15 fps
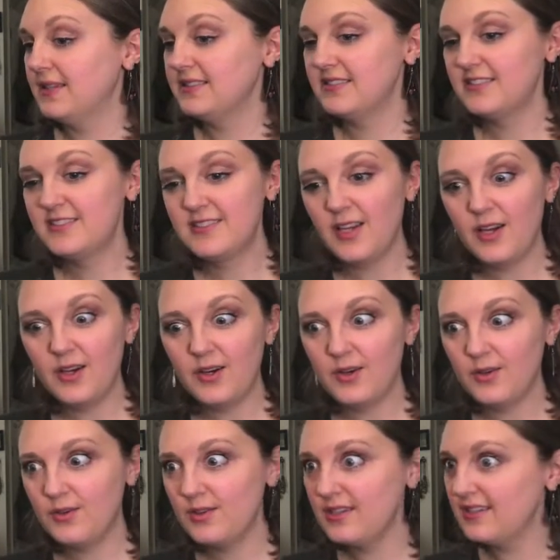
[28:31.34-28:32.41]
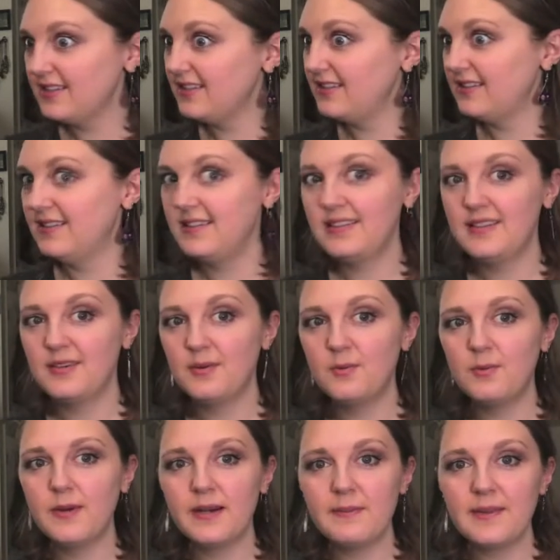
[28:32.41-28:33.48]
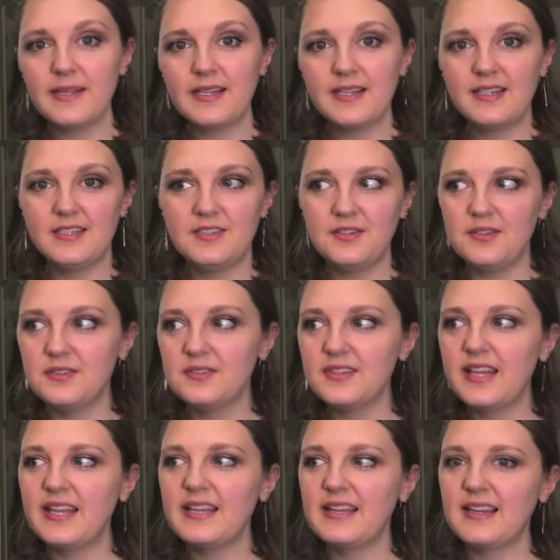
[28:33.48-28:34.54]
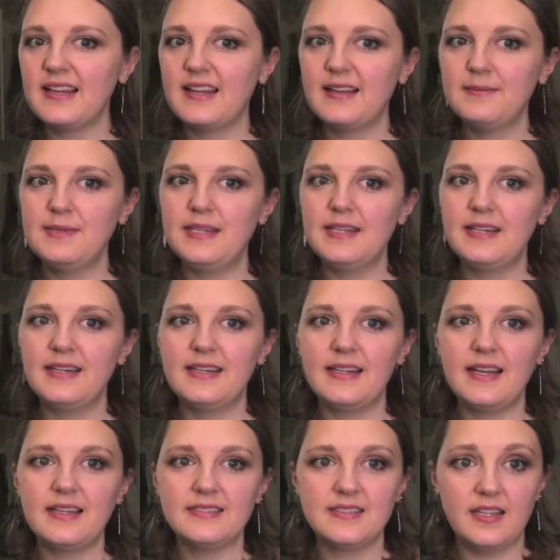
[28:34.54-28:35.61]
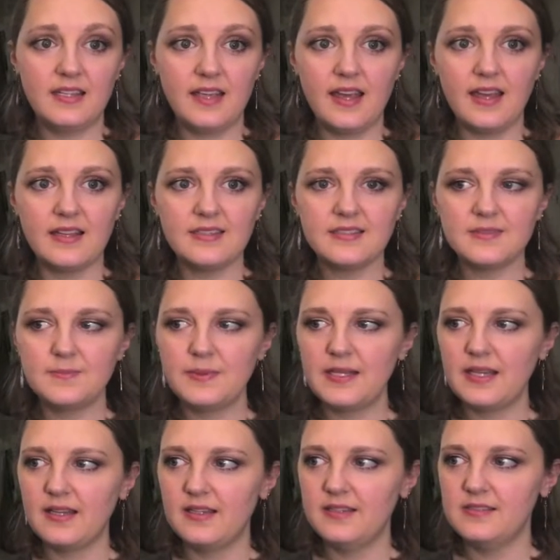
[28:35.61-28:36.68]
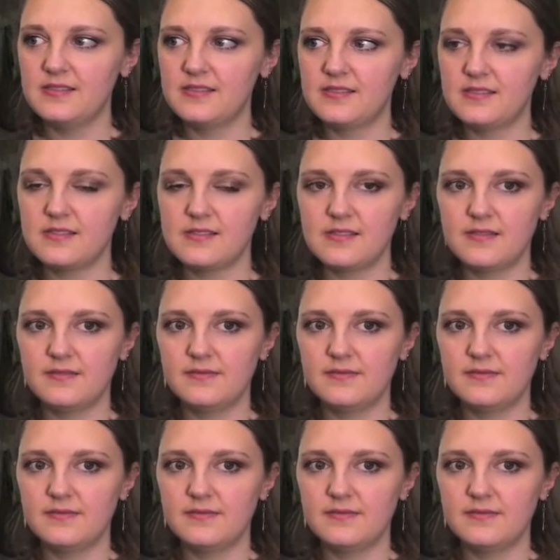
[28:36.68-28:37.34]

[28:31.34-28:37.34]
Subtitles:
So what am I gonna do? Like, I mean, I said yes because